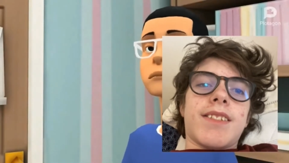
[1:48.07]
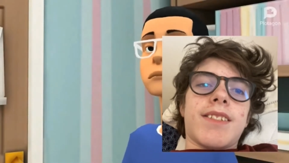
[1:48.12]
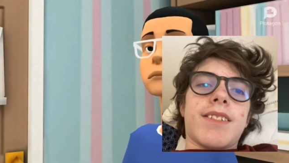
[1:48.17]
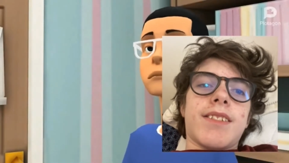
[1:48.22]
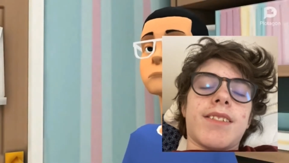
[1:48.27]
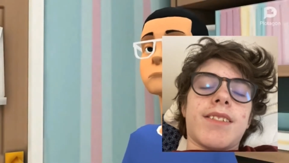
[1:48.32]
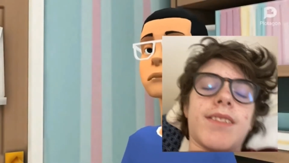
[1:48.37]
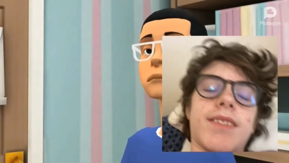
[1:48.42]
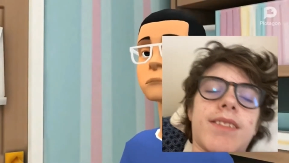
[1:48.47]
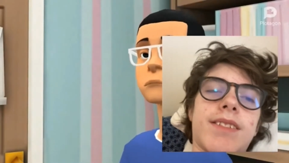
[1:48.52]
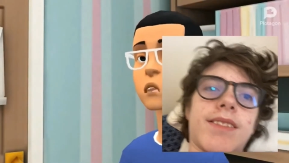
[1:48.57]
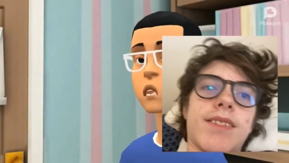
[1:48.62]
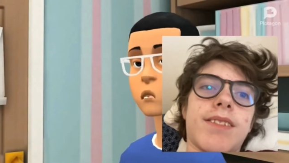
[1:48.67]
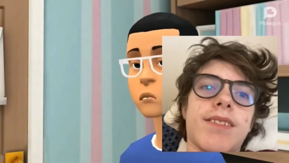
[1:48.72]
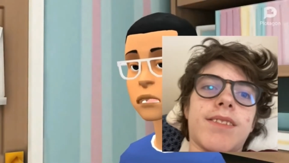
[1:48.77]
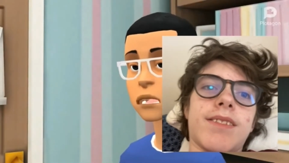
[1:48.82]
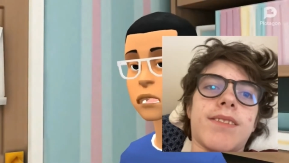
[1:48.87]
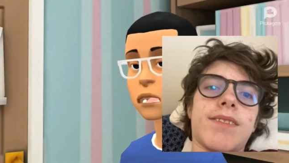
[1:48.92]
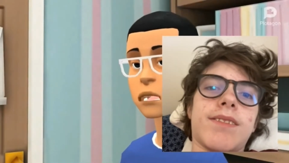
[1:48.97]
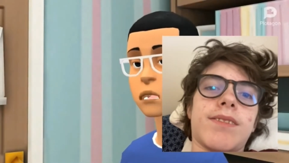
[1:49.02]
Speaker 1: My mom is
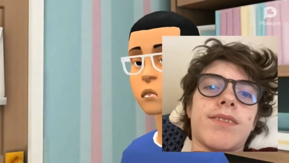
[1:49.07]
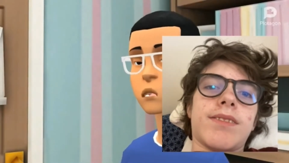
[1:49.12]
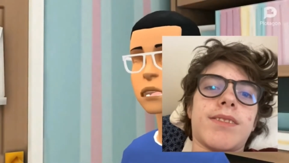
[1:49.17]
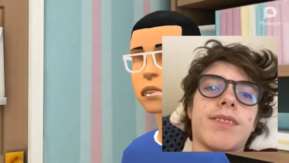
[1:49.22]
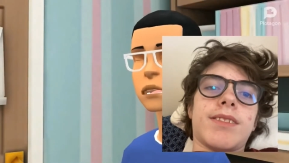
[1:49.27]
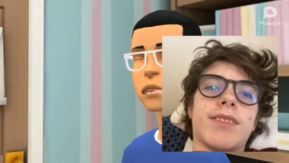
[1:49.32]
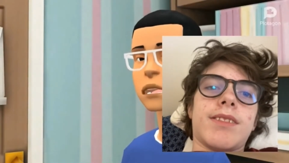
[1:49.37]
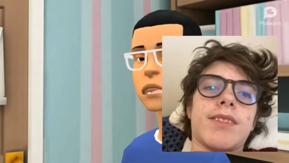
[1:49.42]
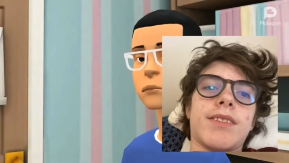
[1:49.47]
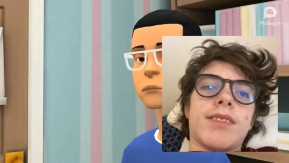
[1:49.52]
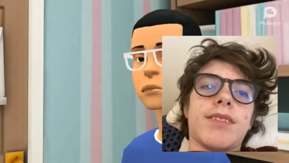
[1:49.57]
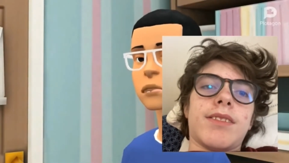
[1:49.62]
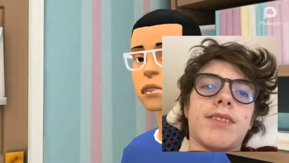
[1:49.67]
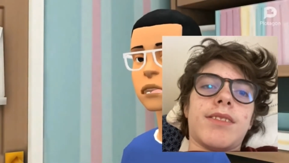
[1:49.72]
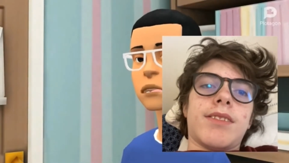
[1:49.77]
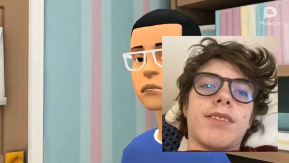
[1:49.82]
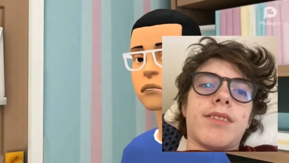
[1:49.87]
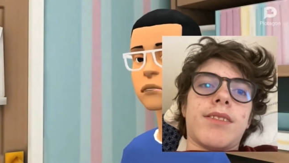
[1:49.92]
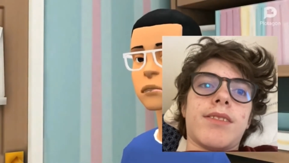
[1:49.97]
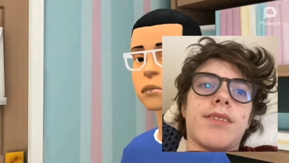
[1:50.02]
so annoying, my
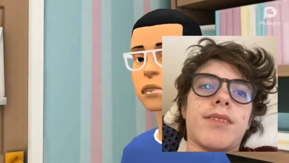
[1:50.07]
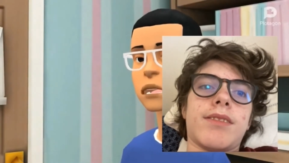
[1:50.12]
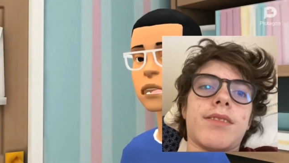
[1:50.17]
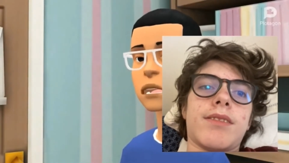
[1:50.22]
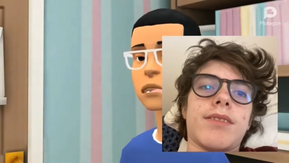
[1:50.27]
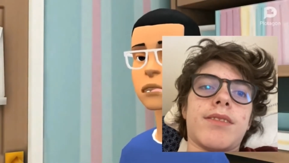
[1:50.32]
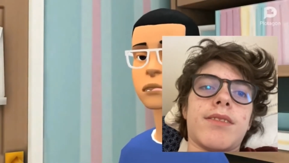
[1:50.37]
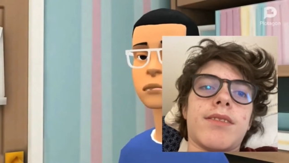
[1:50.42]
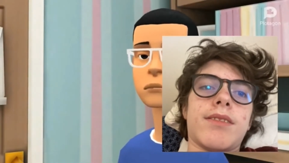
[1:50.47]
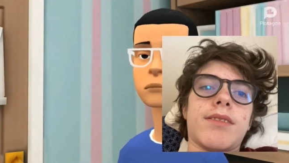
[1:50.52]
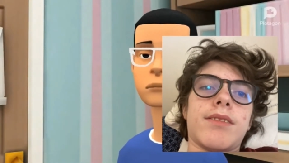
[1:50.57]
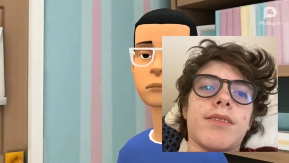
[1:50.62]
life sucks.